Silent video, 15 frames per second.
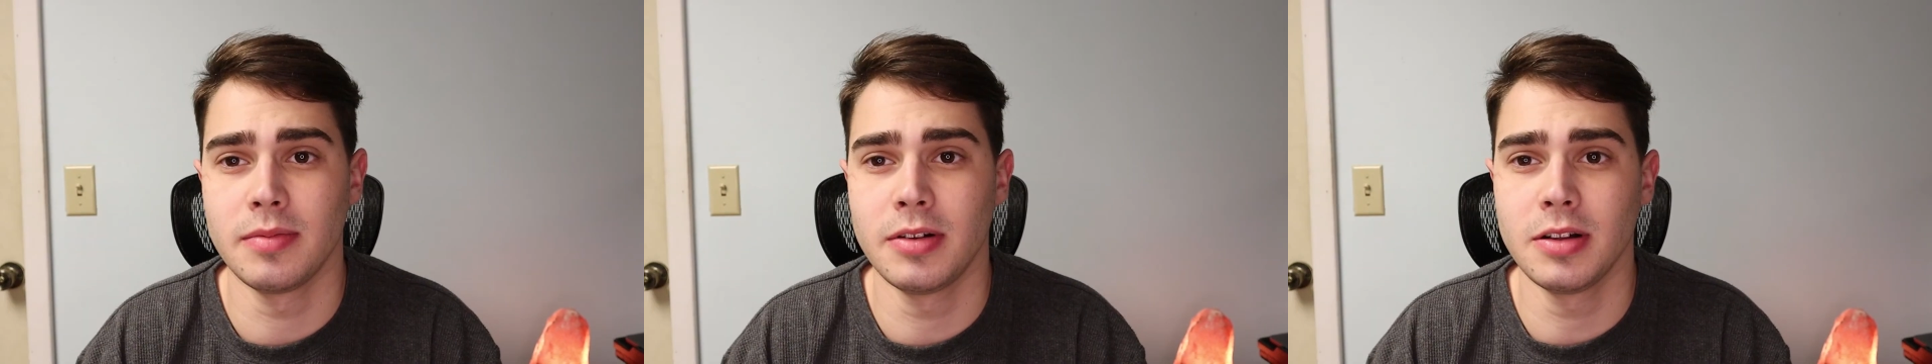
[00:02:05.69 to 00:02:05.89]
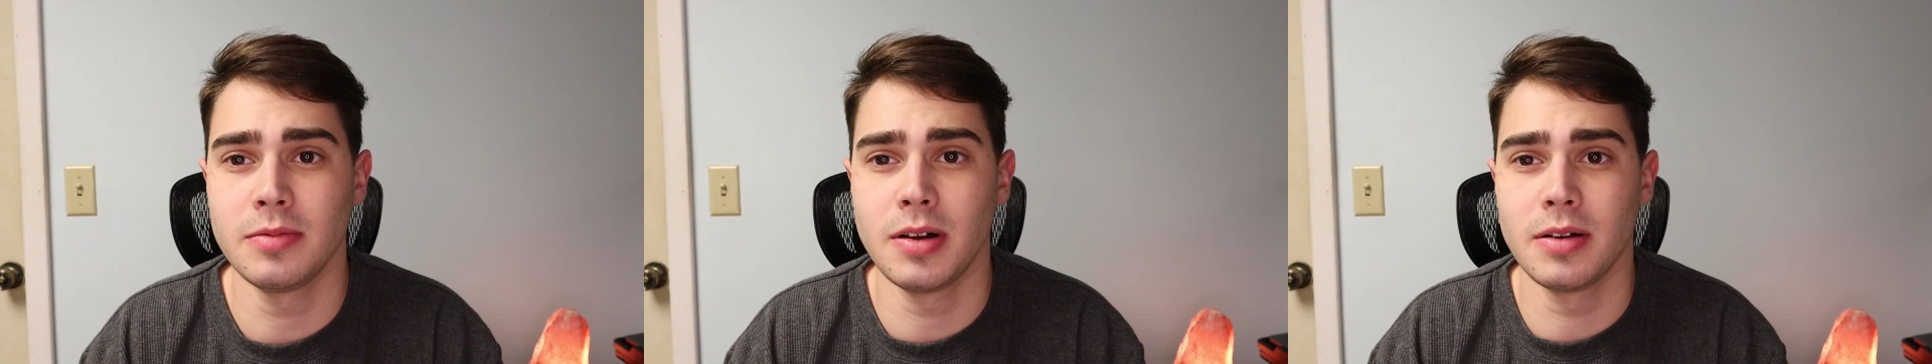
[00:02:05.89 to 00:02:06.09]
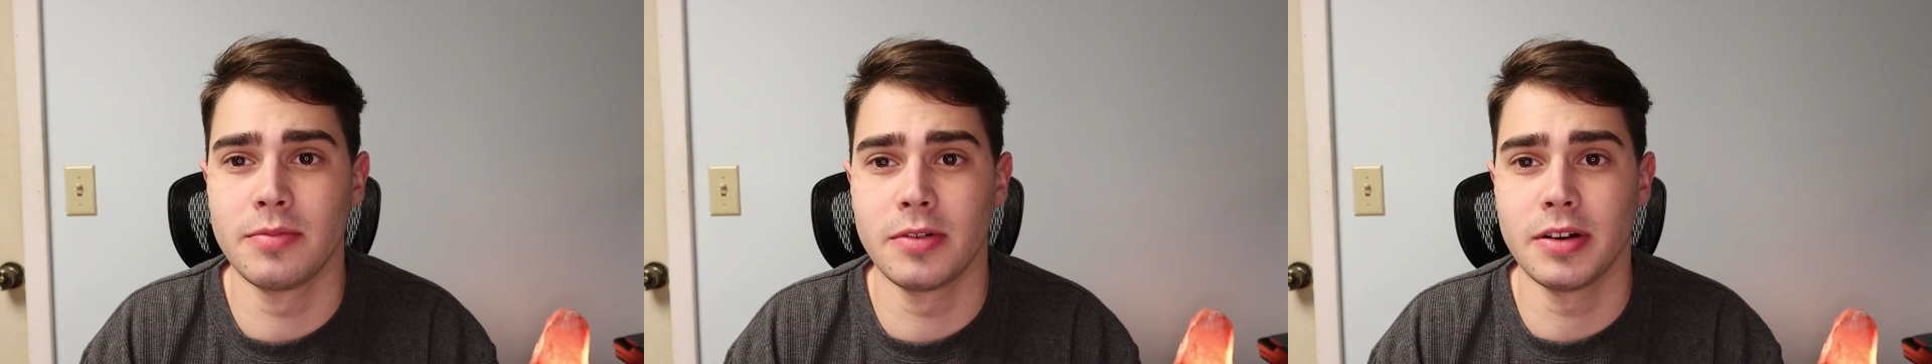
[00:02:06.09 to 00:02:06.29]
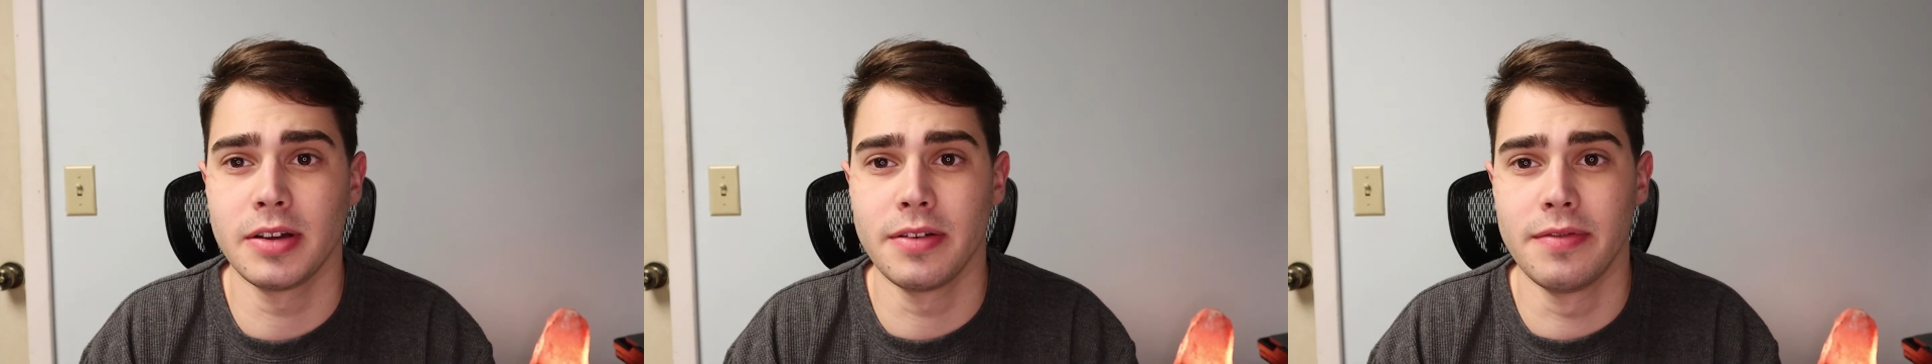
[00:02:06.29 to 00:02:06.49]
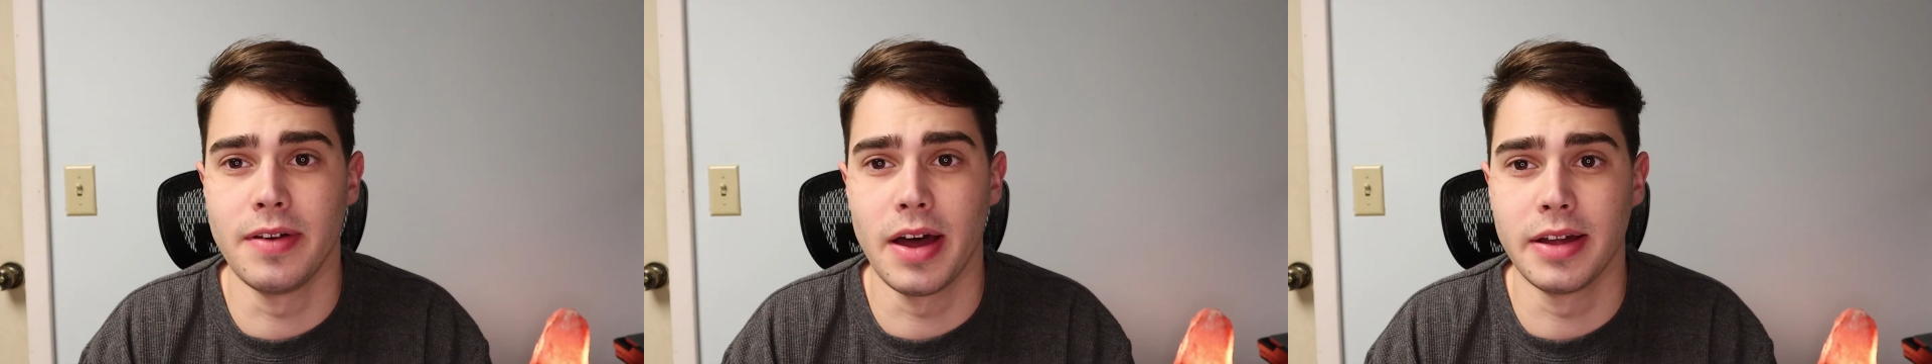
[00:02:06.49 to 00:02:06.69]
I'm all about
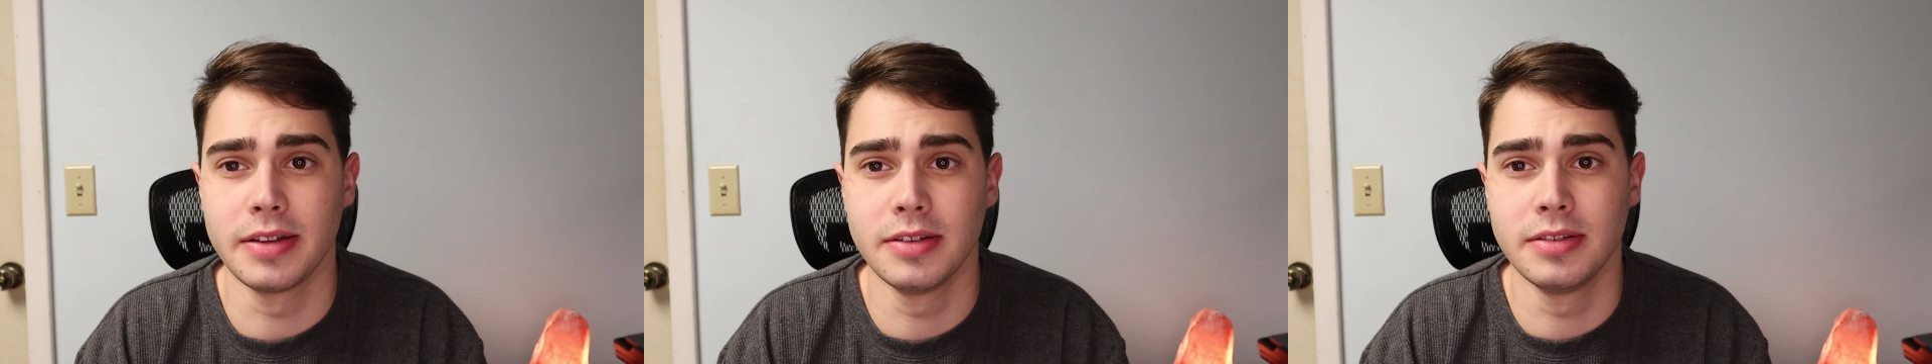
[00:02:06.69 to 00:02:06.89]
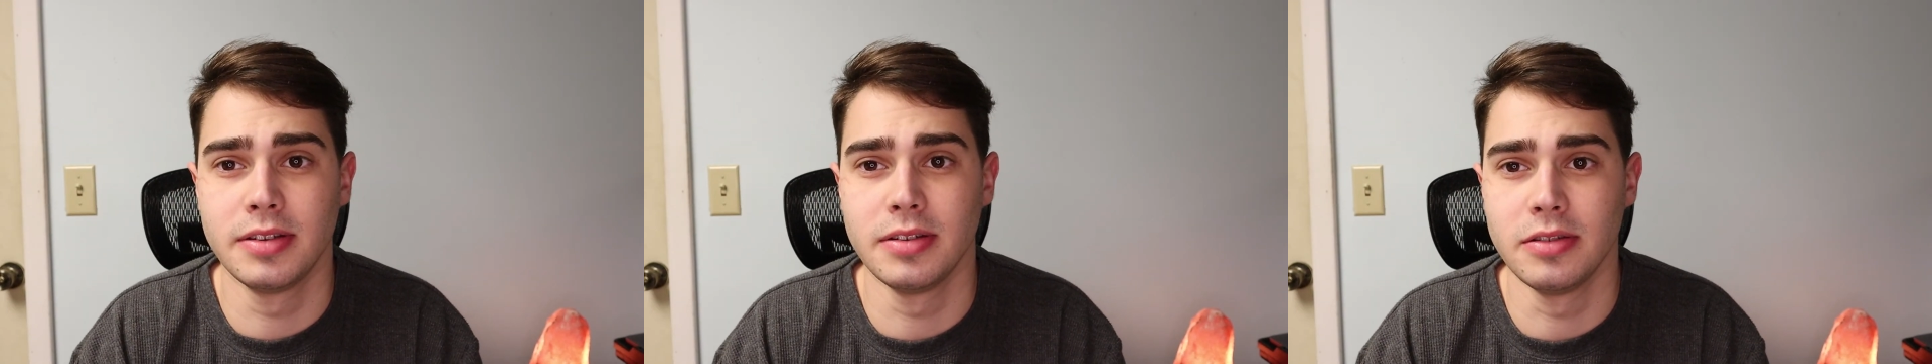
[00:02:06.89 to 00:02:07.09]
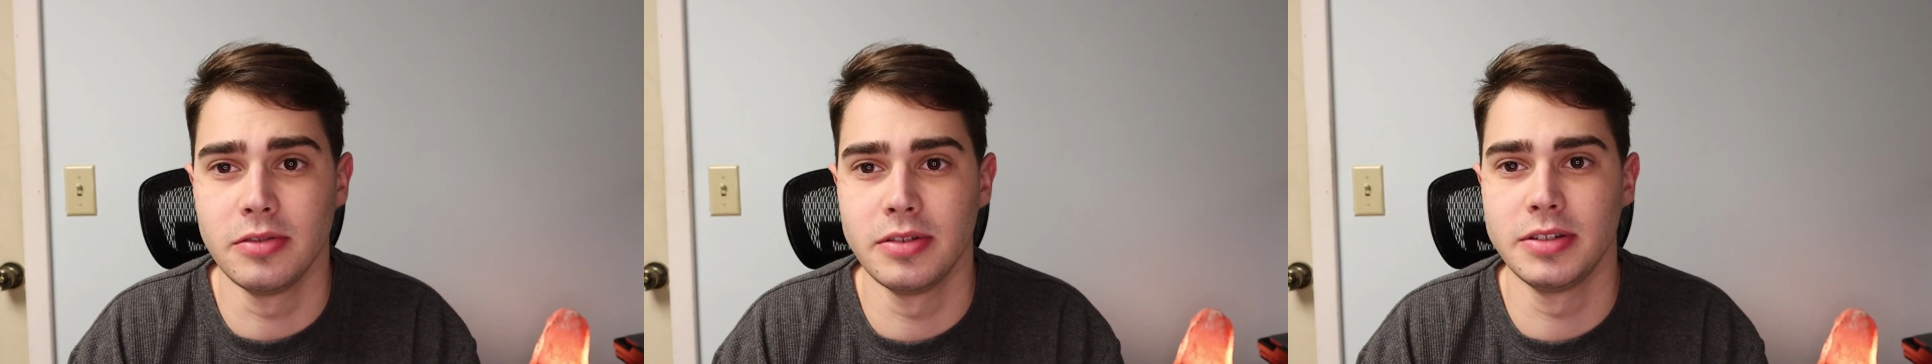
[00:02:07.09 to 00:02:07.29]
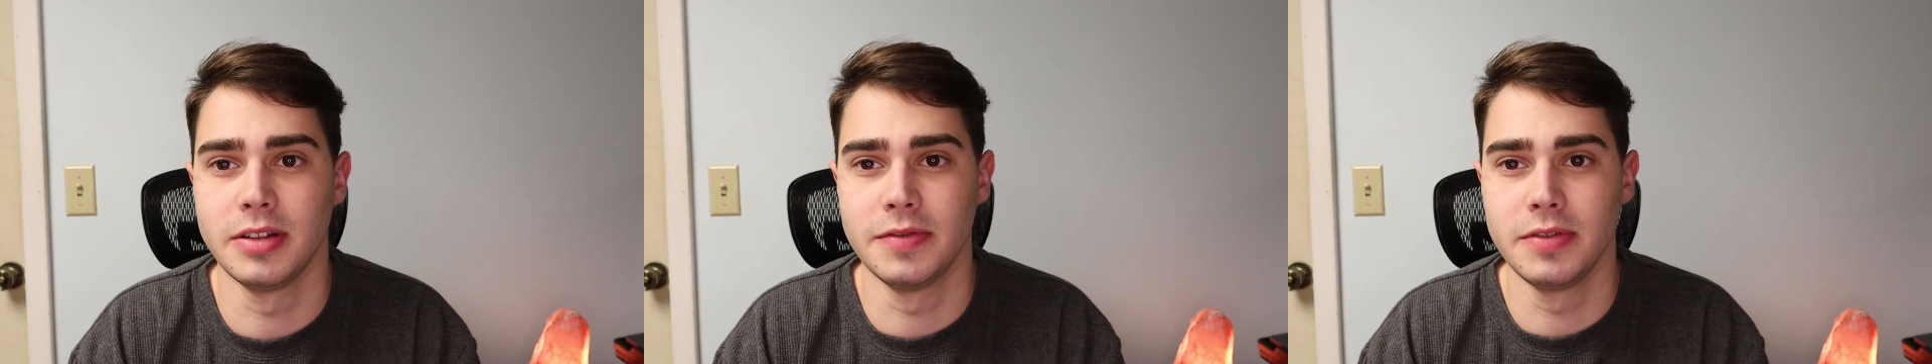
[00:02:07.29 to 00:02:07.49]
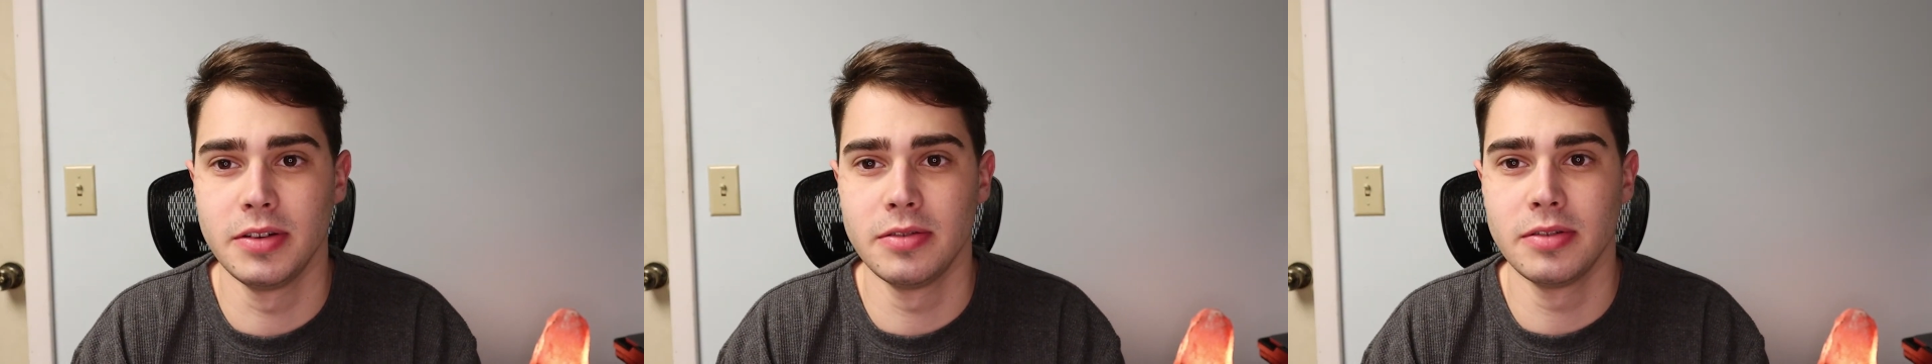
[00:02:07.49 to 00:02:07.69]
bringing value to you as
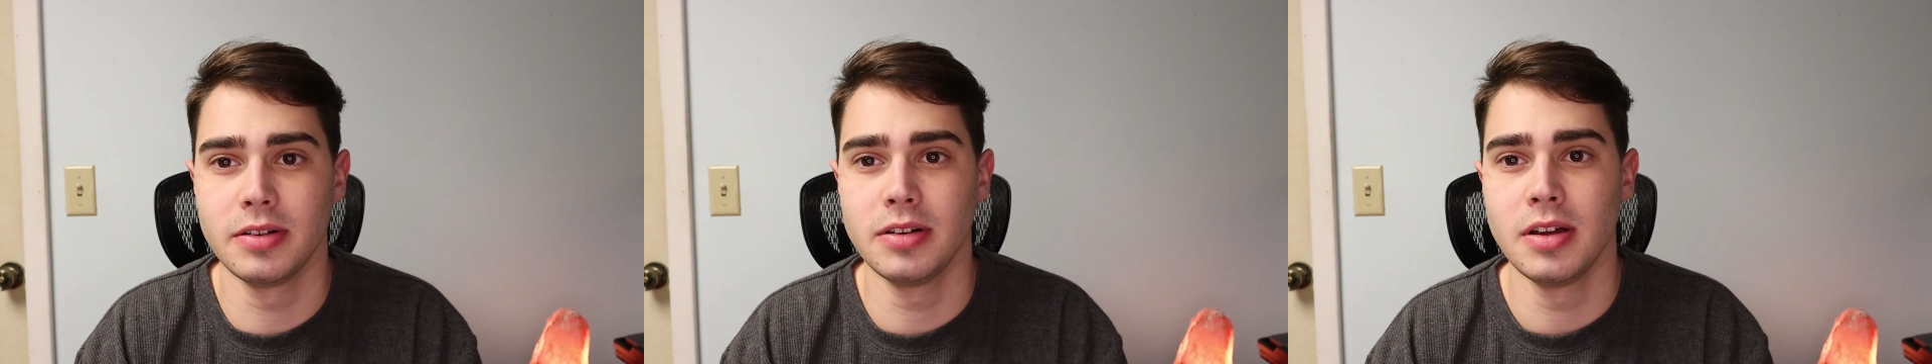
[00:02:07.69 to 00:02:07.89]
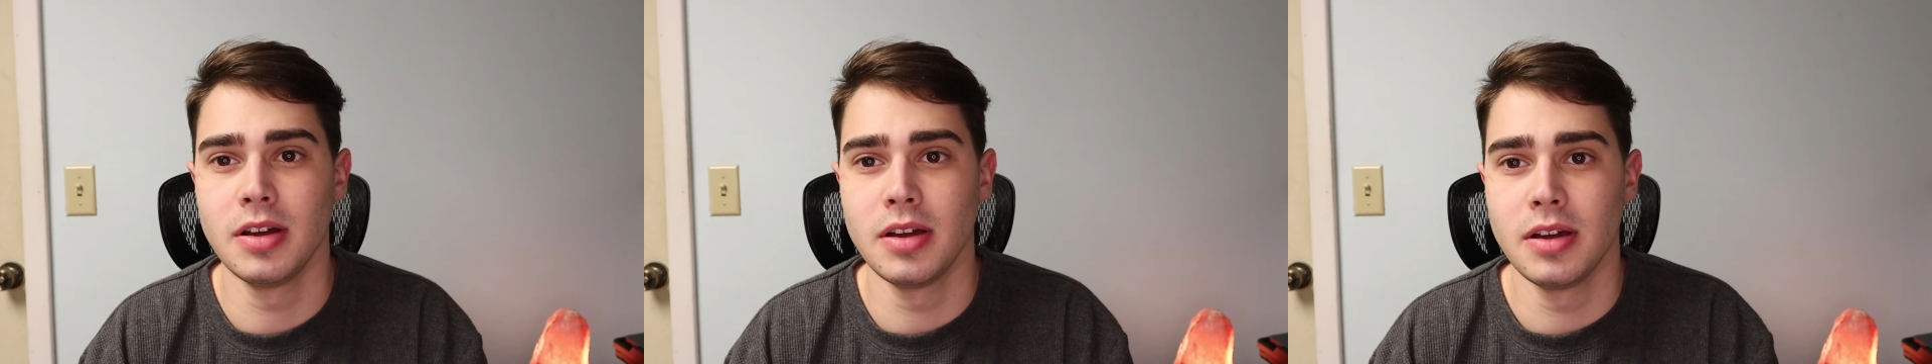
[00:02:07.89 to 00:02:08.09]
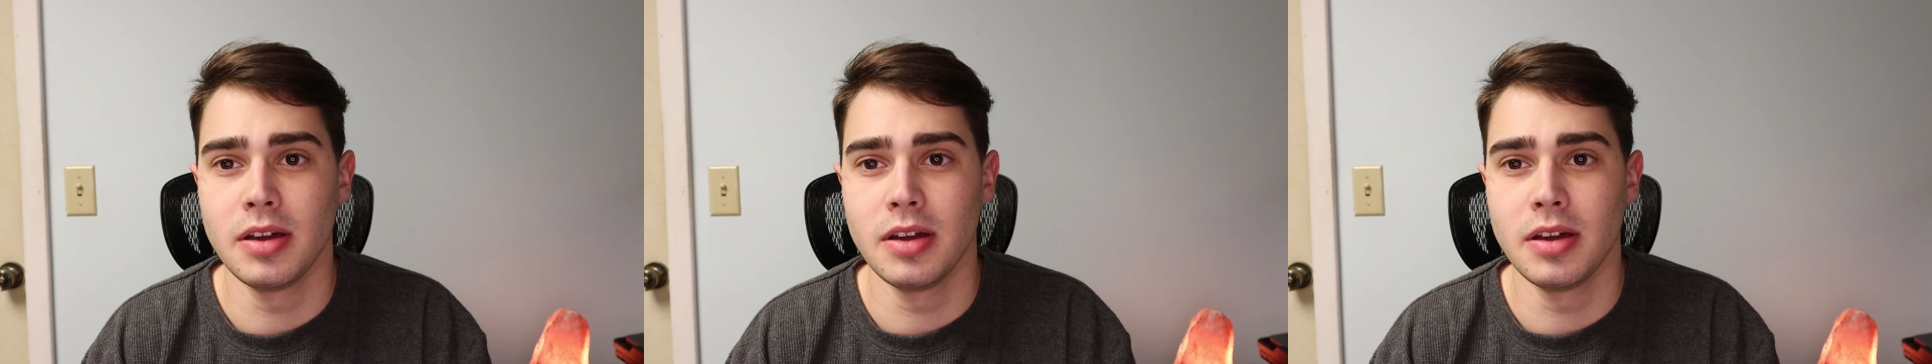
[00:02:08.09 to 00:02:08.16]
a viewer.